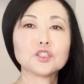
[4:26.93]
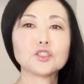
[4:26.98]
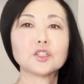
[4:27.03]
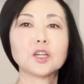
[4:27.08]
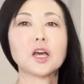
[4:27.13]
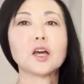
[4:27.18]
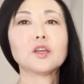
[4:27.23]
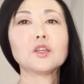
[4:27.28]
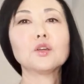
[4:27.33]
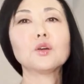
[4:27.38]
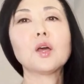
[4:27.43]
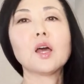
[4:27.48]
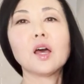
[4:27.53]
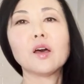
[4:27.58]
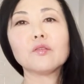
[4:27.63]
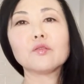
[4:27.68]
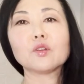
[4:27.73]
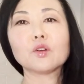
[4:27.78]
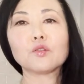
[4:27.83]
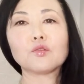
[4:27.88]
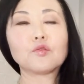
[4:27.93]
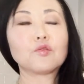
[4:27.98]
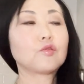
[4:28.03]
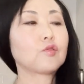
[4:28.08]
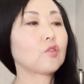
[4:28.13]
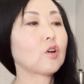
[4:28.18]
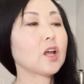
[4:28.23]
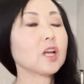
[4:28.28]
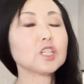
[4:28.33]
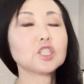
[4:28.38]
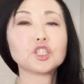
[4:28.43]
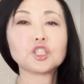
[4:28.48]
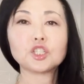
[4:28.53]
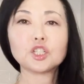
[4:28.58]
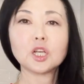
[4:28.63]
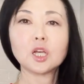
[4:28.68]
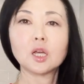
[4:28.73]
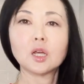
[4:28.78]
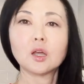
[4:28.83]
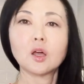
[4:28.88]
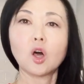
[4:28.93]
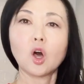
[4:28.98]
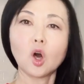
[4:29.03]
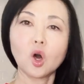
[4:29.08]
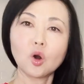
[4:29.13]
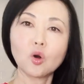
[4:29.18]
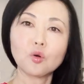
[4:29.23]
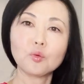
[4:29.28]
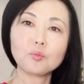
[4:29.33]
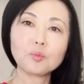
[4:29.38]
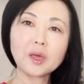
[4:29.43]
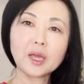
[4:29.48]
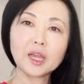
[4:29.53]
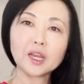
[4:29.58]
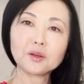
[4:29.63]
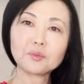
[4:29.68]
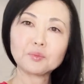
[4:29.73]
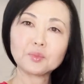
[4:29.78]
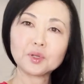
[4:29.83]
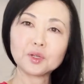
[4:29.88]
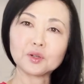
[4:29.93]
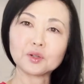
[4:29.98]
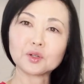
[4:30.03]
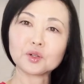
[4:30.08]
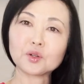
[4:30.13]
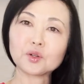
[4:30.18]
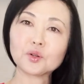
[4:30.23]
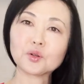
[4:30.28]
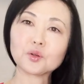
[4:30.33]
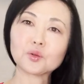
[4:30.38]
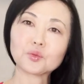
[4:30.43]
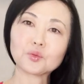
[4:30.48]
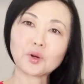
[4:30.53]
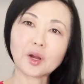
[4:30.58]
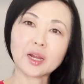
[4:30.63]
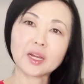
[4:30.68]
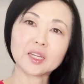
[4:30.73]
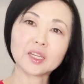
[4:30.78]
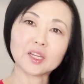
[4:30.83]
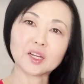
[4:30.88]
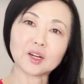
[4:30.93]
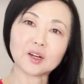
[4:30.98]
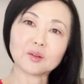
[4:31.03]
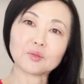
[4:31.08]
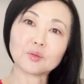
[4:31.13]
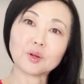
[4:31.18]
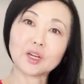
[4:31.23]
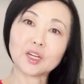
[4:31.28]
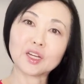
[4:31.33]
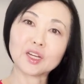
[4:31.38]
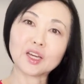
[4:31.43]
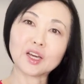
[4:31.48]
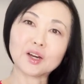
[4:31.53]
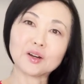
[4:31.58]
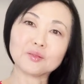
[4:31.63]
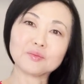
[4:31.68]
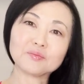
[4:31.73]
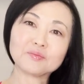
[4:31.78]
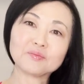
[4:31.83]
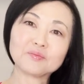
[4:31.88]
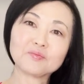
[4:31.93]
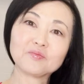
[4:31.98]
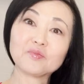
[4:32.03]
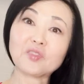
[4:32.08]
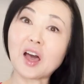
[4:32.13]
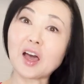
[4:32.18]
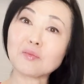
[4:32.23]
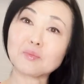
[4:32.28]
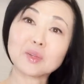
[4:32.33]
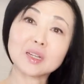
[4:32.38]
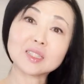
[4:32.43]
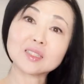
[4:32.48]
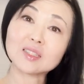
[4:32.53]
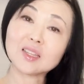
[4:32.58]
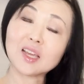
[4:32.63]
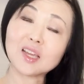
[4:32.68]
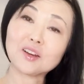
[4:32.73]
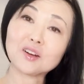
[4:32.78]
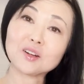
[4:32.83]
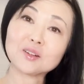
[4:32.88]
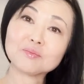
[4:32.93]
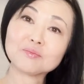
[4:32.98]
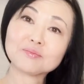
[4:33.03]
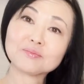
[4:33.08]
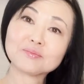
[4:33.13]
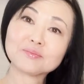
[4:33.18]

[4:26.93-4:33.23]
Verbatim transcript: So now you have your fresh homemade milk right here, ready to go. Five minutes later.